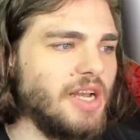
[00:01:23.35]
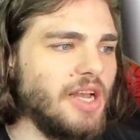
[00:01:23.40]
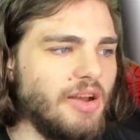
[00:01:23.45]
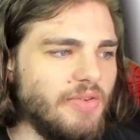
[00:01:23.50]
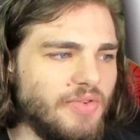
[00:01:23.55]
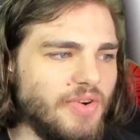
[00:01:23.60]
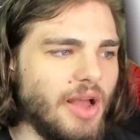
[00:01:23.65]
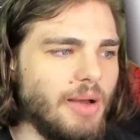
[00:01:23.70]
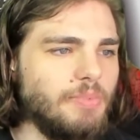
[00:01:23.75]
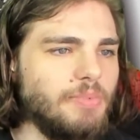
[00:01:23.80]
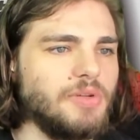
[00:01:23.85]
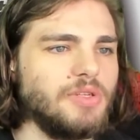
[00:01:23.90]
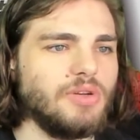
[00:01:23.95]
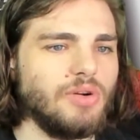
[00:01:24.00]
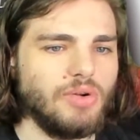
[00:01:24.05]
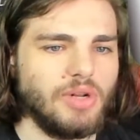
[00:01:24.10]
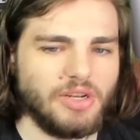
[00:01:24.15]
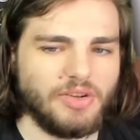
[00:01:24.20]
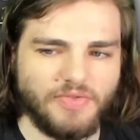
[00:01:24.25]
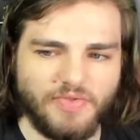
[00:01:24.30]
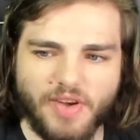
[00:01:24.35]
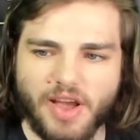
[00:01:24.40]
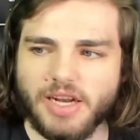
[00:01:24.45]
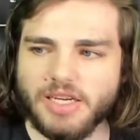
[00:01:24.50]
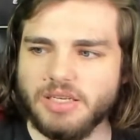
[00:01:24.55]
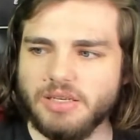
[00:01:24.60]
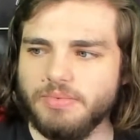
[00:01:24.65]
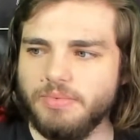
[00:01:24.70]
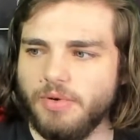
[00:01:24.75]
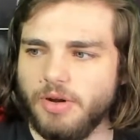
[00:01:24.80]
every episode as
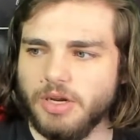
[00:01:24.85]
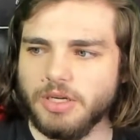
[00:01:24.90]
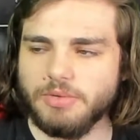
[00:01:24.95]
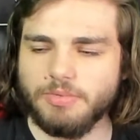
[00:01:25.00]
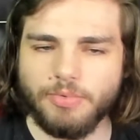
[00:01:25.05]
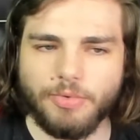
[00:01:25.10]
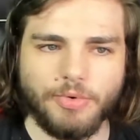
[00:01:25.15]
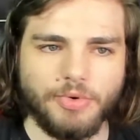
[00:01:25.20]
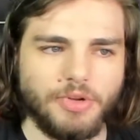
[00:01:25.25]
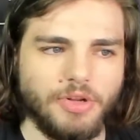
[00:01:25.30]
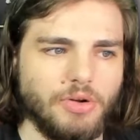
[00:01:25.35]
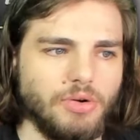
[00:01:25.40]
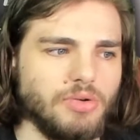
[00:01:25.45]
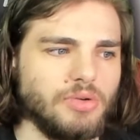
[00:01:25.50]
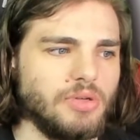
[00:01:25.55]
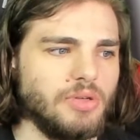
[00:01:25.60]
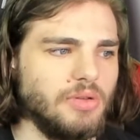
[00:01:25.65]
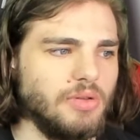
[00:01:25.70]
fast as possible, you know,